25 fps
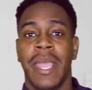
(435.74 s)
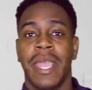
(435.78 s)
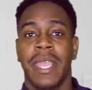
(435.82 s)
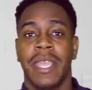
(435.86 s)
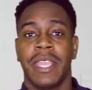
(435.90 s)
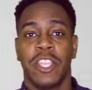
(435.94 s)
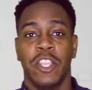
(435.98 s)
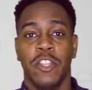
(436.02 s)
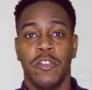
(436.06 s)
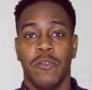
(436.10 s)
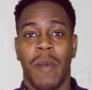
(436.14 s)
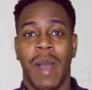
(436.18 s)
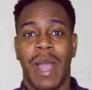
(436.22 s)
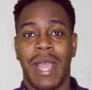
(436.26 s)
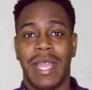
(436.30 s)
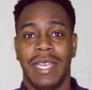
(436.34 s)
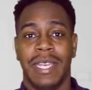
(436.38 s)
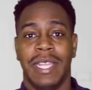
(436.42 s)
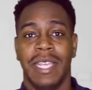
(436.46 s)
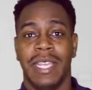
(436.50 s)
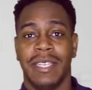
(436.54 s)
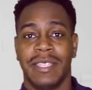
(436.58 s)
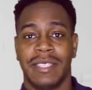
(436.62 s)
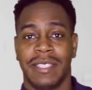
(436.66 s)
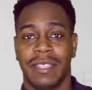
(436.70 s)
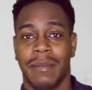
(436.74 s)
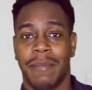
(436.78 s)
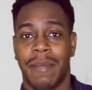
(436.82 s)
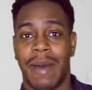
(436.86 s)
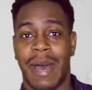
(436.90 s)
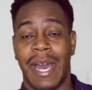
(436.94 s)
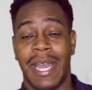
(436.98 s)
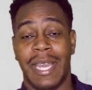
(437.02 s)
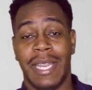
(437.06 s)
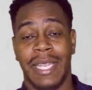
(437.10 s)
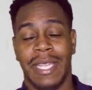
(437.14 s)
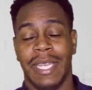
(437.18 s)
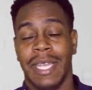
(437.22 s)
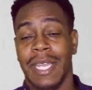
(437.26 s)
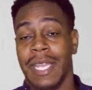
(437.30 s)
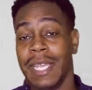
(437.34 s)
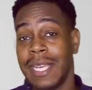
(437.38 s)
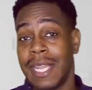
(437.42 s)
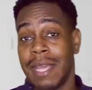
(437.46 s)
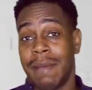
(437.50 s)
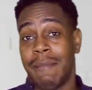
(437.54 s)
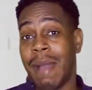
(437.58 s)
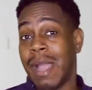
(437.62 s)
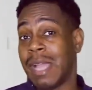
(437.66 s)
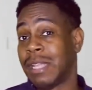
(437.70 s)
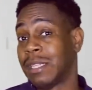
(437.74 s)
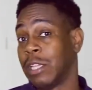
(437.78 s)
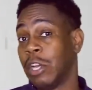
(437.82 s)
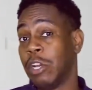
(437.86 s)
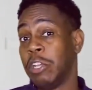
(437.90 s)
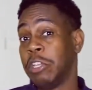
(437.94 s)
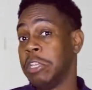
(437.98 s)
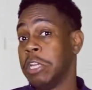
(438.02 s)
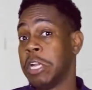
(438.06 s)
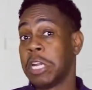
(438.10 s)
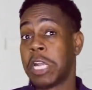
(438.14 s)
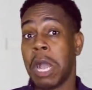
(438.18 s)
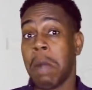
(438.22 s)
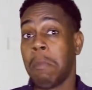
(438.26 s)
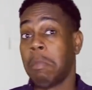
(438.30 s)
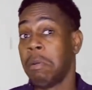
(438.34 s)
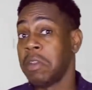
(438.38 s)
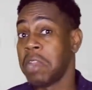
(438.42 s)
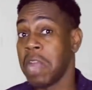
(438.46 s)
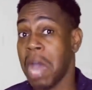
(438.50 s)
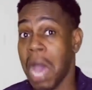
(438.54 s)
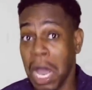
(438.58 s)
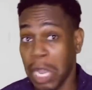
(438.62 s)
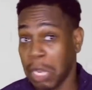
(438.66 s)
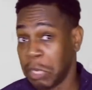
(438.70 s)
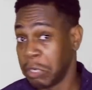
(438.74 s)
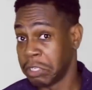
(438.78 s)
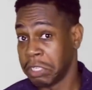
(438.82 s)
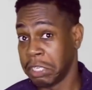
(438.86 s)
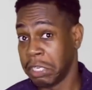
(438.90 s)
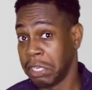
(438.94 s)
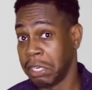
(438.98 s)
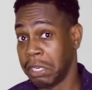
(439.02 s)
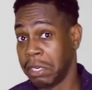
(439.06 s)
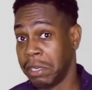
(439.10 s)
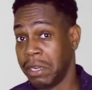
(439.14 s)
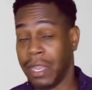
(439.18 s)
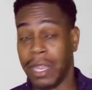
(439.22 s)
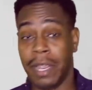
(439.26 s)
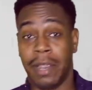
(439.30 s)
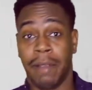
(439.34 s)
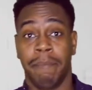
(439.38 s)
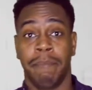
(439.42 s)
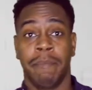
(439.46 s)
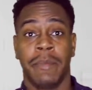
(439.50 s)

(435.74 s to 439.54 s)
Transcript: You might need somebody that might throw you a couple dollars here and there.